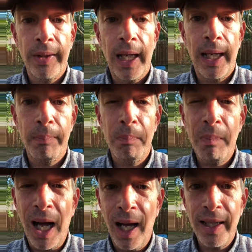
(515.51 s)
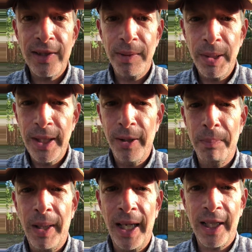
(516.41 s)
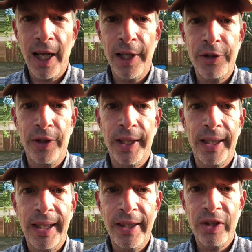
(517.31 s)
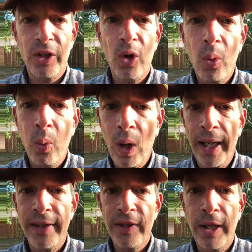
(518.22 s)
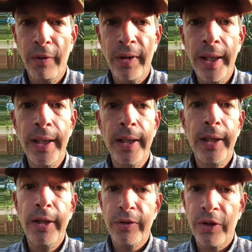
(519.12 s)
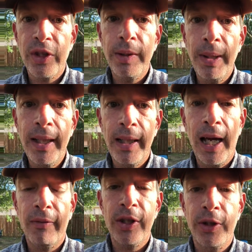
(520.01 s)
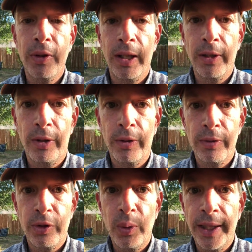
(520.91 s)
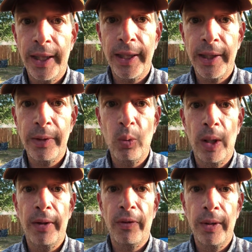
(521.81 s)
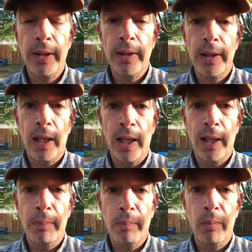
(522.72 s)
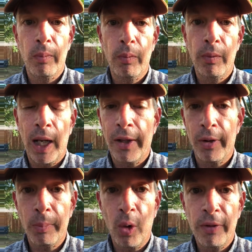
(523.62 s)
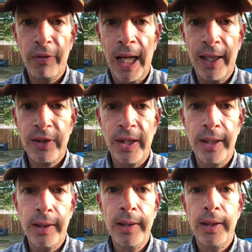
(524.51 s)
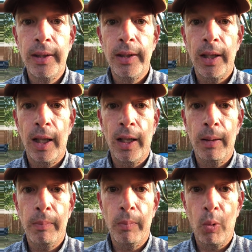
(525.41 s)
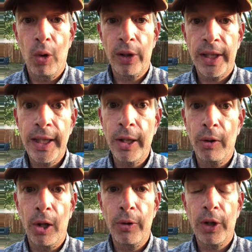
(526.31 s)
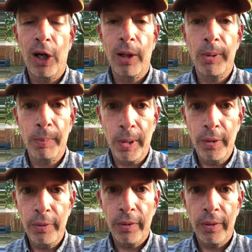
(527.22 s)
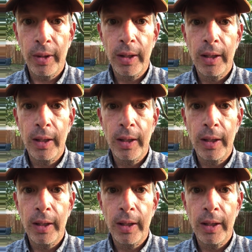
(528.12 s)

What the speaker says: and possibly her mitochondria isn't quite as healthy. So she may have to do a little tweaking with either more fasting, more keto, low carb, or both.